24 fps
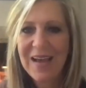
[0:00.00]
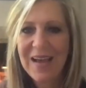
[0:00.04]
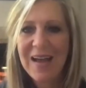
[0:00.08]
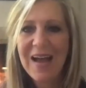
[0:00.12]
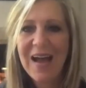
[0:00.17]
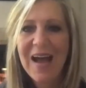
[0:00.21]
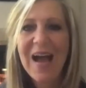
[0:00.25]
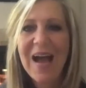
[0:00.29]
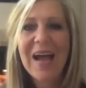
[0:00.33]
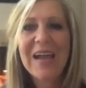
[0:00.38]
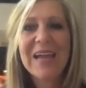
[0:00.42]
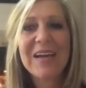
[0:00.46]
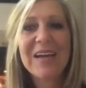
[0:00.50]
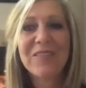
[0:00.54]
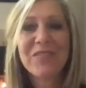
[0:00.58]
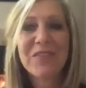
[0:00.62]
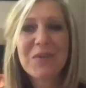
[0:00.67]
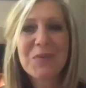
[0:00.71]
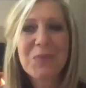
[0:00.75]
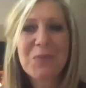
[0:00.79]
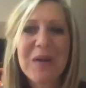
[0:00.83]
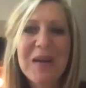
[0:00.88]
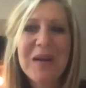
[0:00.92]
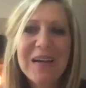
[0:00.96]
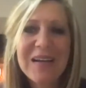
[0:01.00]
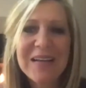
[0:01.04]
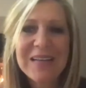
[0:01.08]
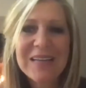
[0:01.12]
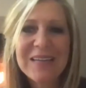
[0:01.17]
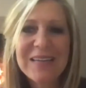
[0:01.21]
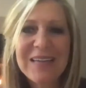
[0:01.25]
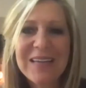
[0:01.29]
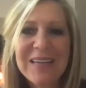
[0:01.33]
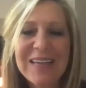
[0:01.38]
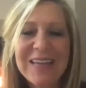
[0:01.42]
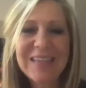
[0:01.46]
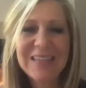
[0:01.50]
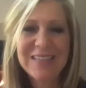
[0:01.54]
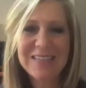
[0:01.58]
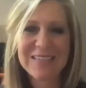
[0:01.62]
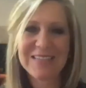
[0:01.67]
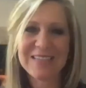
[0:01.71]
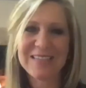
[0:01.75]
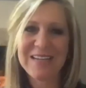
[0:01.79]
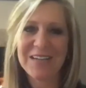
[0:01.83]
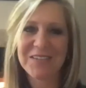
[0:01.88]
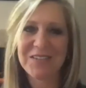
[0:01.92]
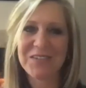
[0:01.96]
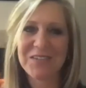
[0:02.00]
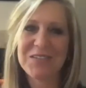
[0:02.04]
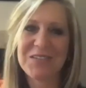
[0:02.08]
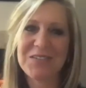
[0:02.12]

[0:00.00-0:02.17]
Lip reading: Hi, everyone. It's Dr.